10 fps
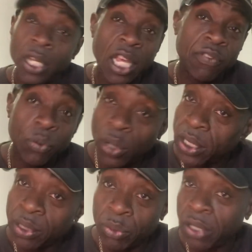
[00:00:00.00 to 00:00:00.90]
If you worked
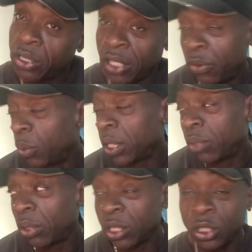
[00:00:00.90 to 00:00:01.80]
in
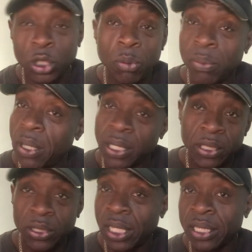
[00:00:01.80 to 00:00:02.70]
one of the supermarkets or
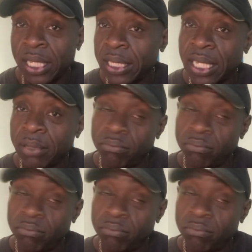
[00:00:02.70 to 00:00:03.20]
something like that,